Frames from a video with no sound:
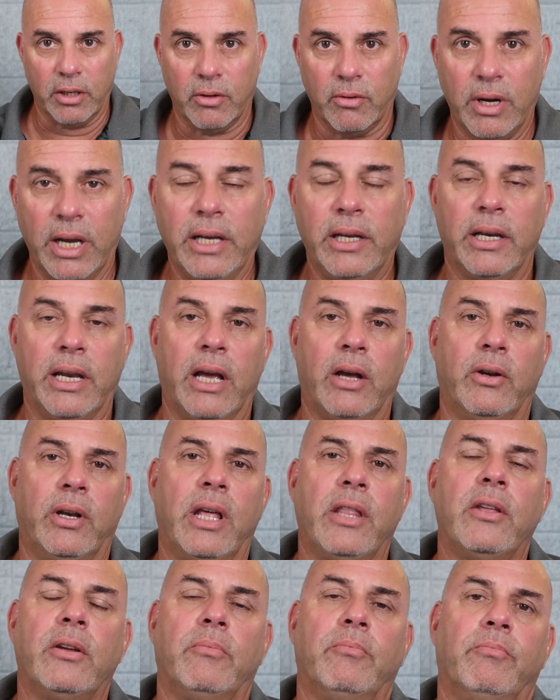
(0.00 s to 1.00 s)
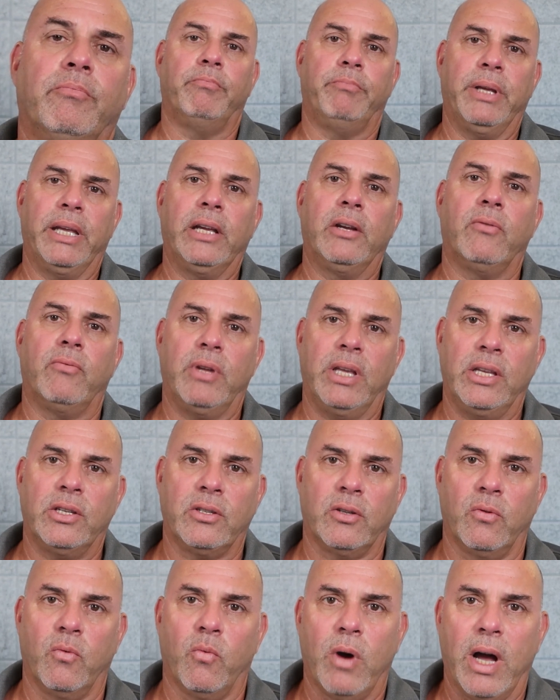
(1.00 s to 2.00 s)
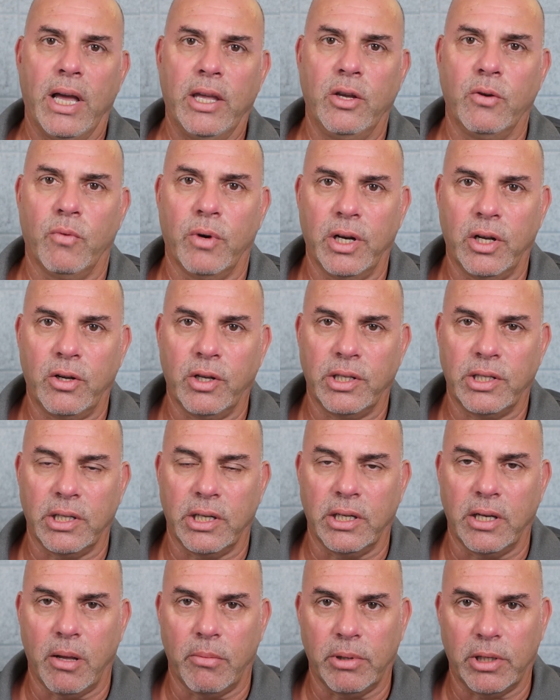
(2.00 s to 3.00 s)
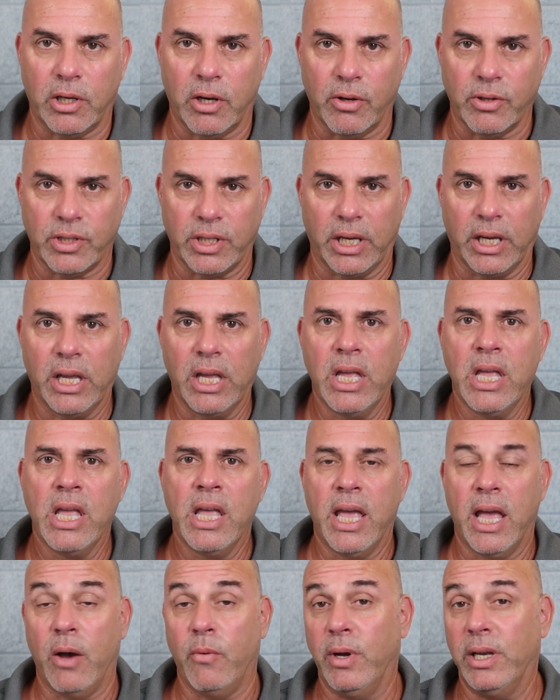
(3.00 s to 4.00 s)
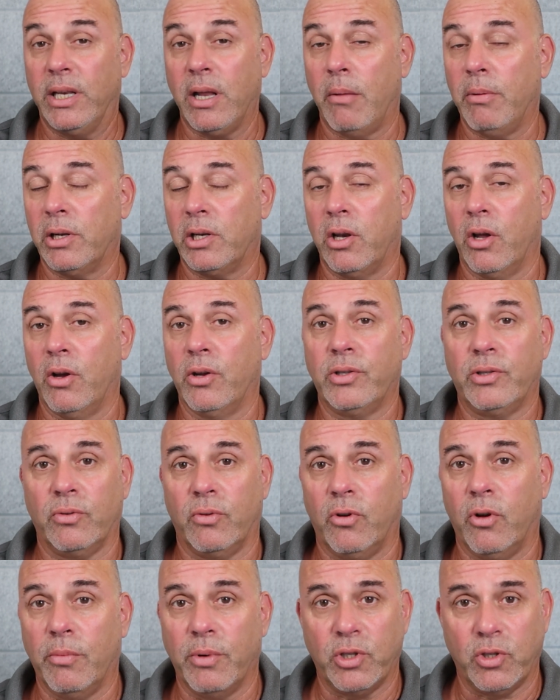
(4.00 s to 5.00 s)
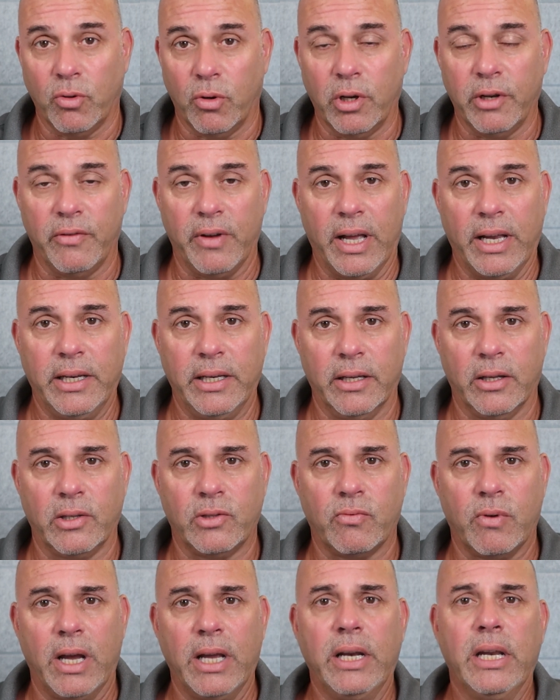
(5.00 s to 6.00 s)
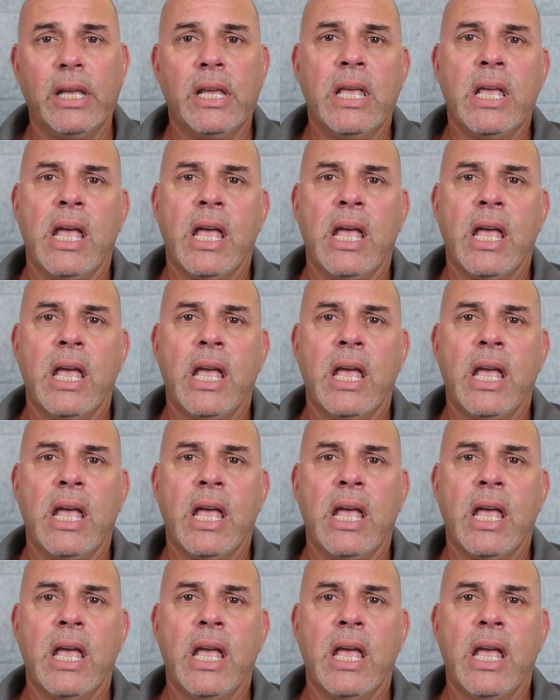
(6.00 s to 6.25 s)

All right, now another big reason why you want to consider double closing, and we double close almost all of our deals, right?